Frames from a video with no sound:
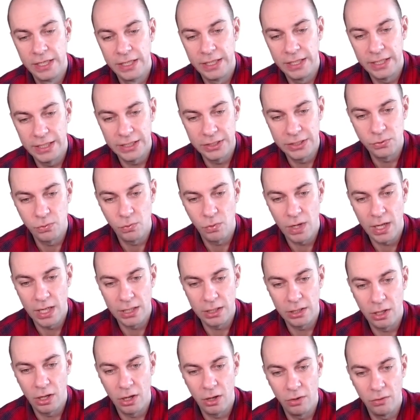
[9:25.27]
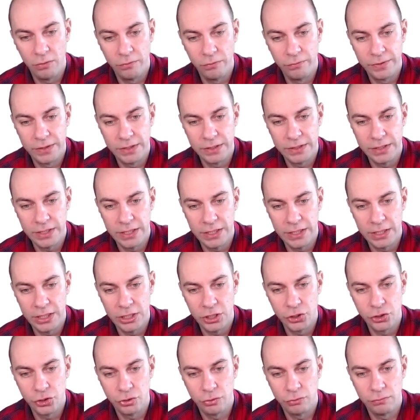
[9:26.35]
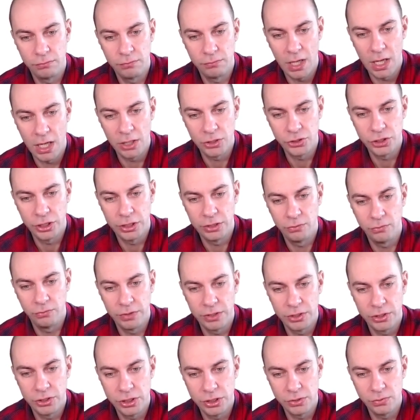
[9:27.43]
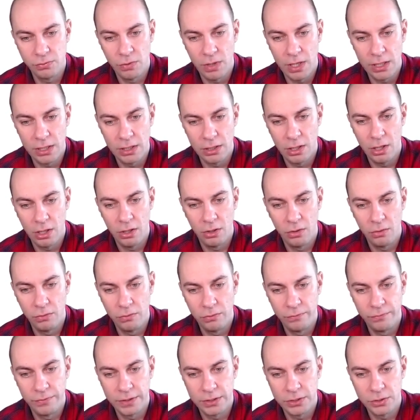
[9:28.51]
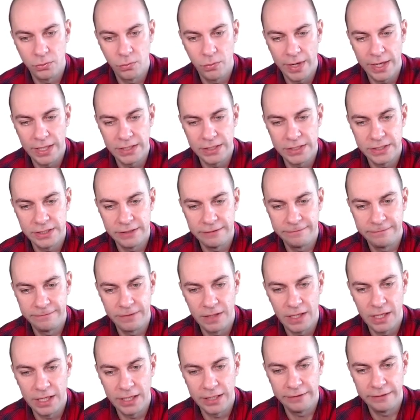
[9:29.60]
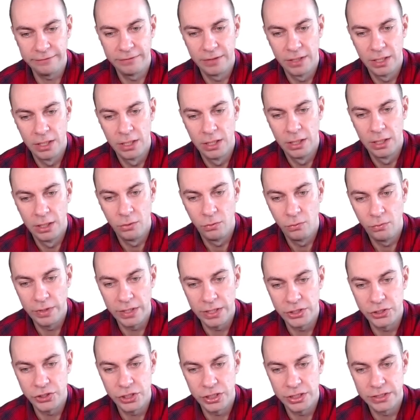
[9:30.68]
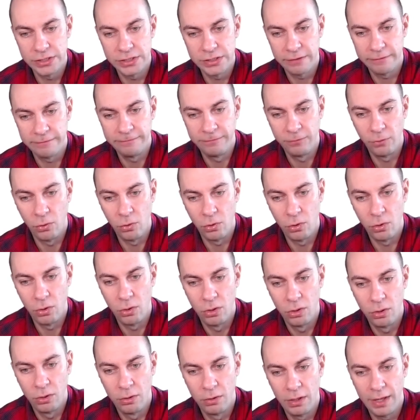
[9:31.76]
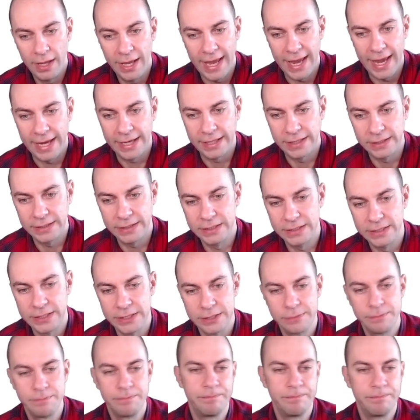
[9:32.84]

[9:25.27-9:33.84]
is 1 over the initial margin, which is 1 over 25, which is 4x.